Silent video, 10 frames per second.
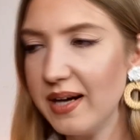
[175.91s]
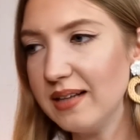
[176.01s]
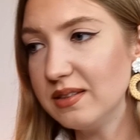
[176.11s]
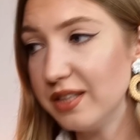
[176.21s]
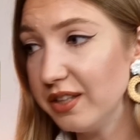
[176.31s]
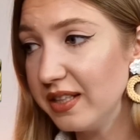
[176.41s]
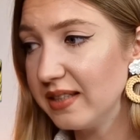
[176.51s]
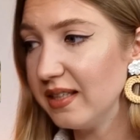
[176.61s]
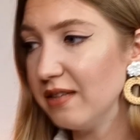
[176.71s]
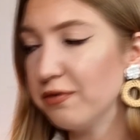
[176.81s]

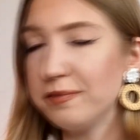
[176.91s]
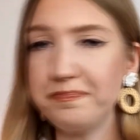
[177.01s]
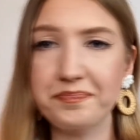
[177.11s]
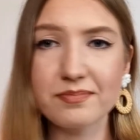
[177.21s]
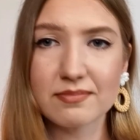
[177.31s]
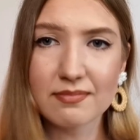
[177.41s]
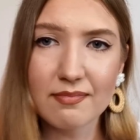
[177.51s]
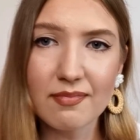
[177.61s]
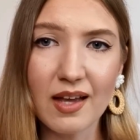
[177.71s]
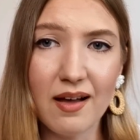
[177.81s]
alternative
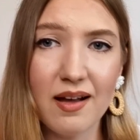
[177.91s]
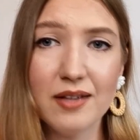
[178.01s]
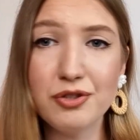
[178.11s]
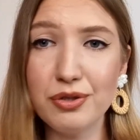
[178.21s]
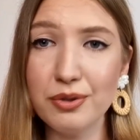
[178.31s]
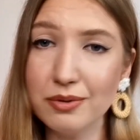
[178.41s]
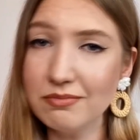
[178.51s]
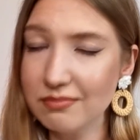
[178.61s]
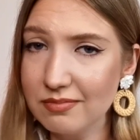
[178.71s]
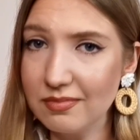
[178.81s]

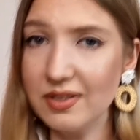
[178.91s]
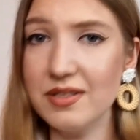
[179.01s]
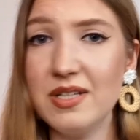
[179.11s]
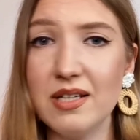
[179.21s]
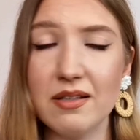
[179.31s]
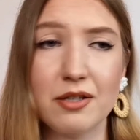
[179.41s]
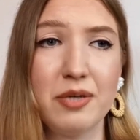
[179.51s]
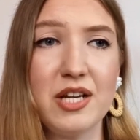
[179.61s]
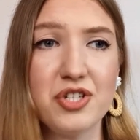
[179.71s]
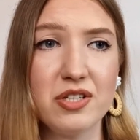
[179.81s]
to the
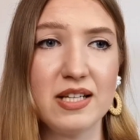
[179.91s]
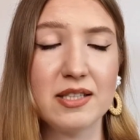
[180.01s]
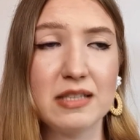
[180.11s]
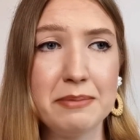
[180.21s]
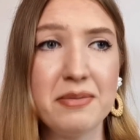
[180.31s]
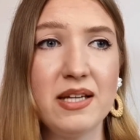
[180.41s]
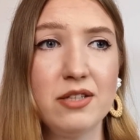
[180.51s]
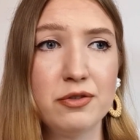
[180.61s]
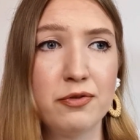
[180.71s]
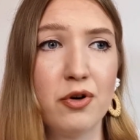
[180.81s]
creation that they
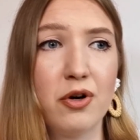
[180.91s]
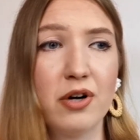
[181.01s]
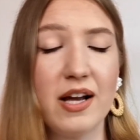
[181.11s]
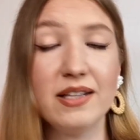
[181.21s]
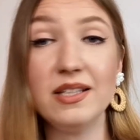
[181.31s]
made for a